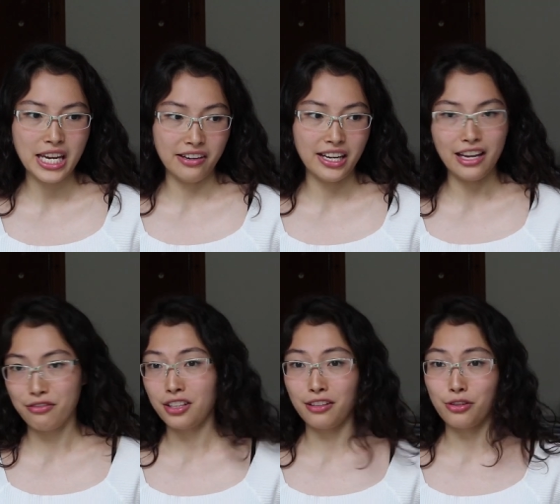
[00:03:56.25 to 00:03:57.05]
carry
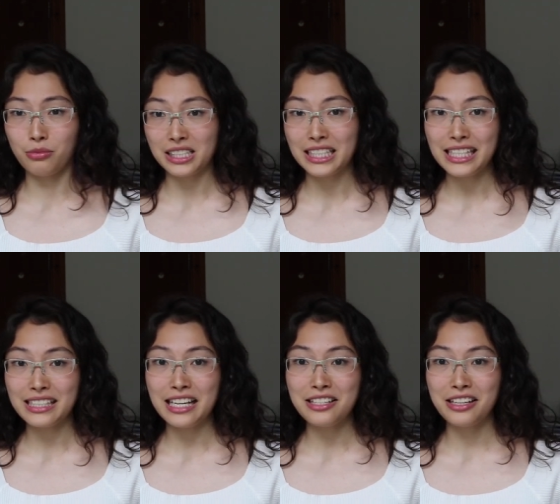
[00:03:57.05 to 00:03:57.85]
everything from the city
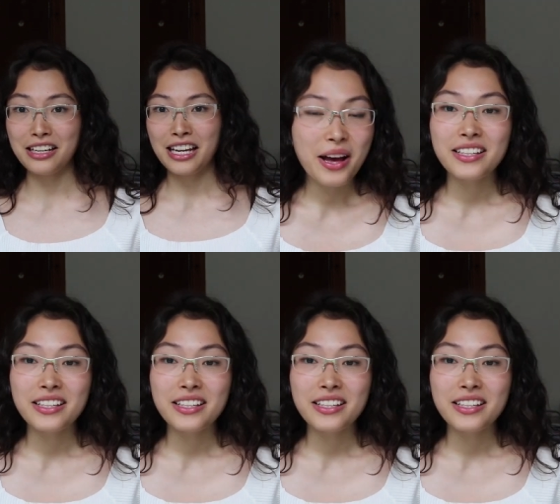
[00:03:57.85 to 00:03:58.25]
center.